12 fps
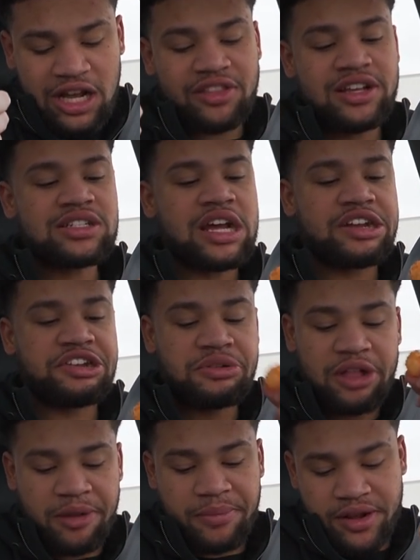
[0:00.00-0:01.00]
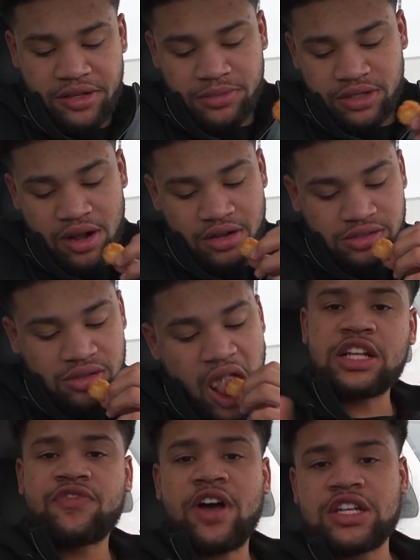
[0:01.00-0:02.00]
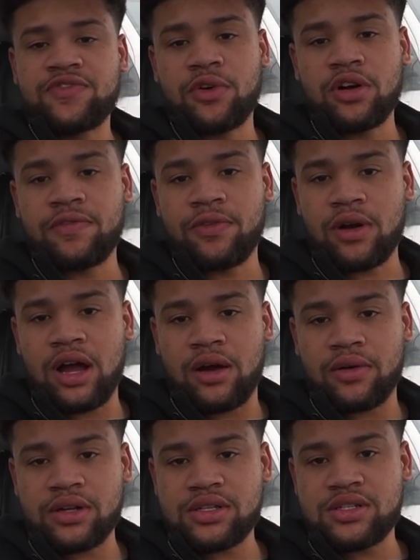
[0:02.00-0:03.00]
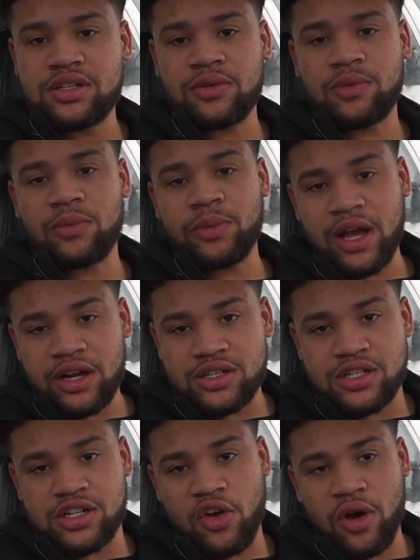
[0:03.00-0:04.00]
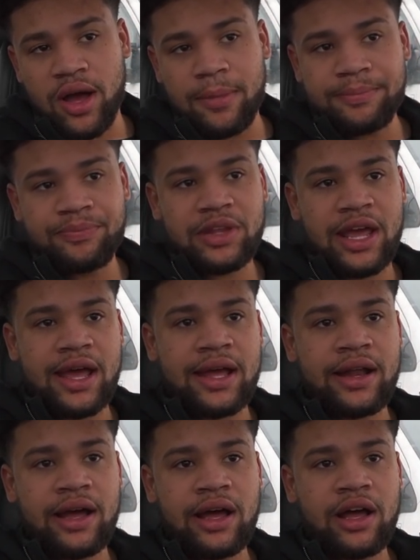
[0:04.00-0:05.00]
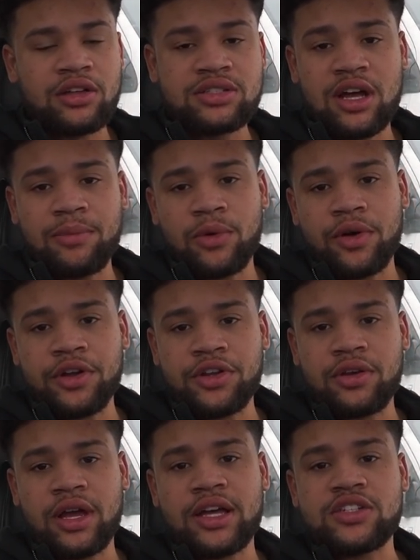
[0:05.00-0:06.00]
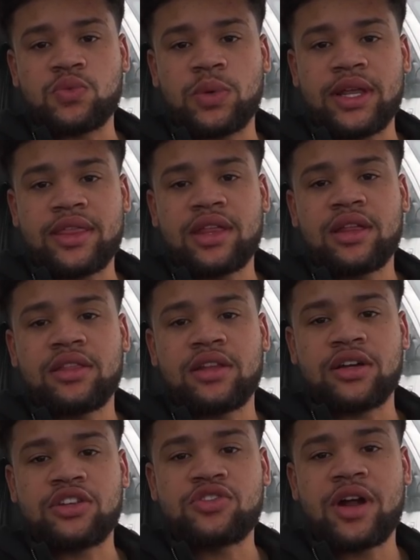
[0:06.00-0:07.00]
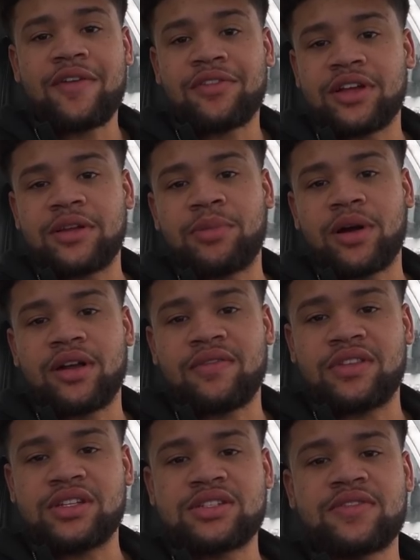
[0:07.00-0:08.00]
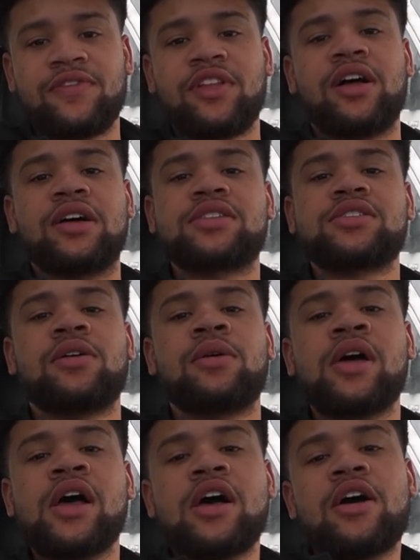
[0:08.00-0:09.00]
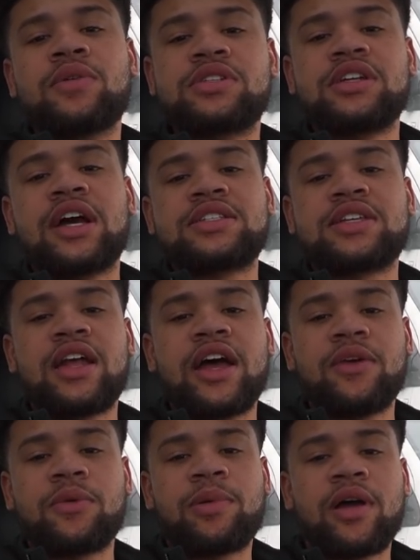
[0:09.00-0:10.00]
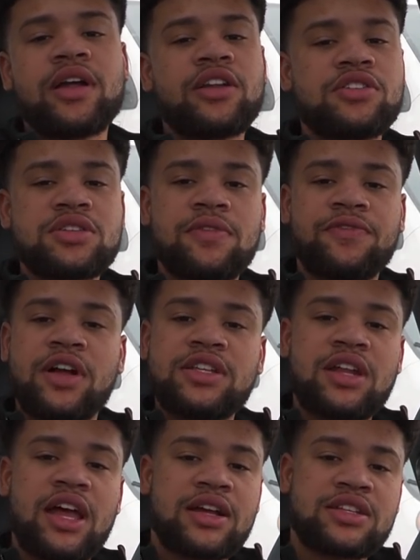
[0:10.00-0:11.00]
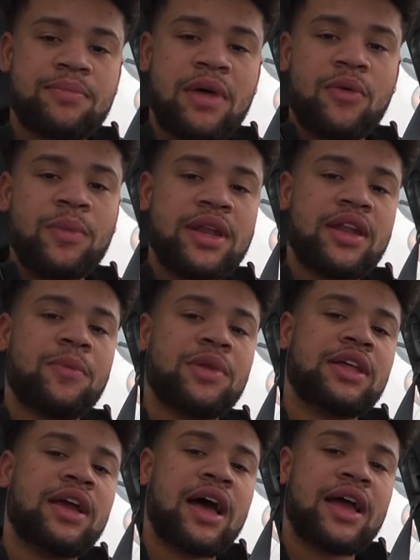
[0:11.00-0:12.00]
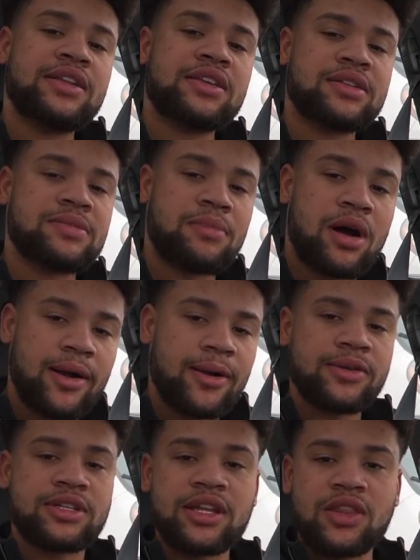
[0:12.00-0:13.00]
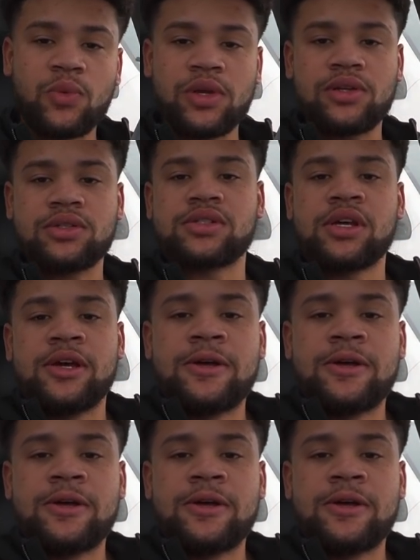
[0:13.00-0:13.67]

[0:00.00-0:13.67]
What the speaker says: Now this I do like better than McDonald's. Let's fast forward 4 hours to when we actually show up, and I'll stop boring you guys with the traveling part of this vlog. So we'll see you guys tonight. We're probably gonna do something fun tonight because I'm not meeting up with the guy until tomorrow to get the wheels.